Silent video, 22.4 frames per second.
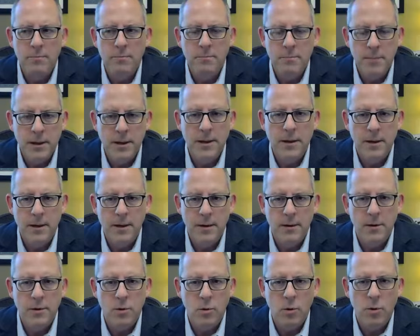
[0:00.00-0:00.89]

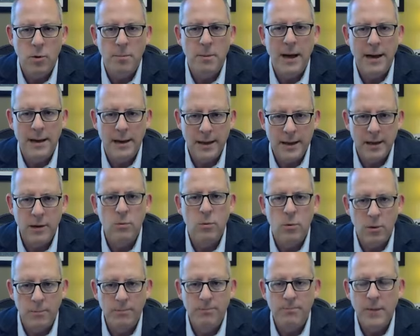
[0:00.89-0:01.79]
men who are
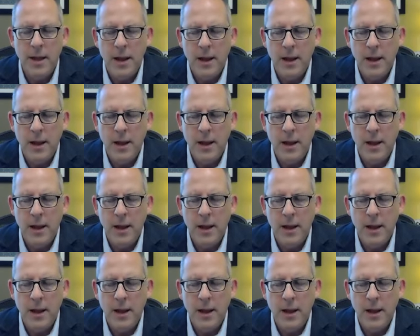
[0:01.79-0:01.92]
bilingual.